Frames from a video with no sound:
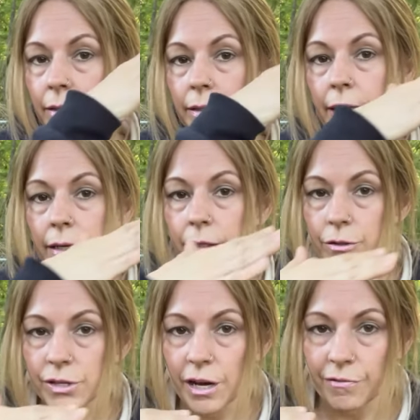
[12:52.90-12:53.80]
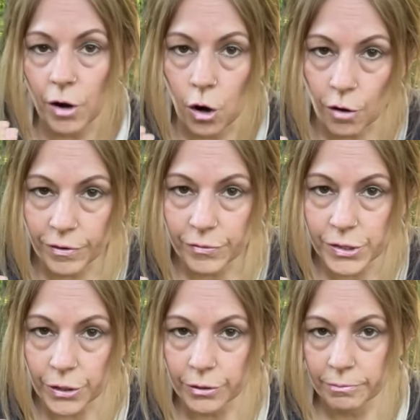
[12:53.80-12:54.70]
getting yourself off of
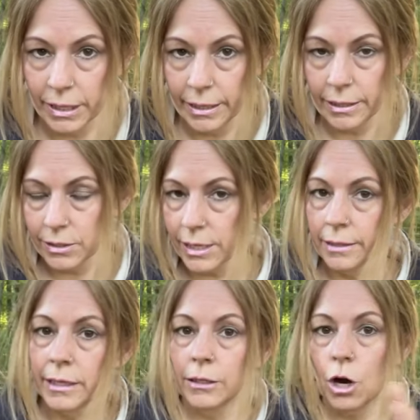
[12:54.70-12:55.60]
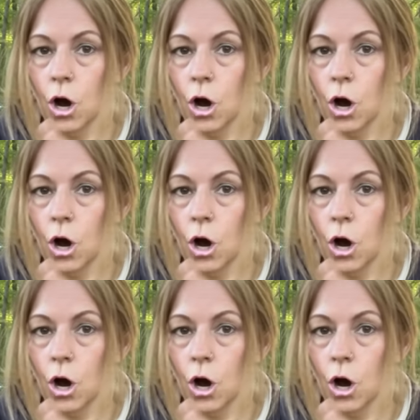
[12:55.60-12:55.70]
certain things and then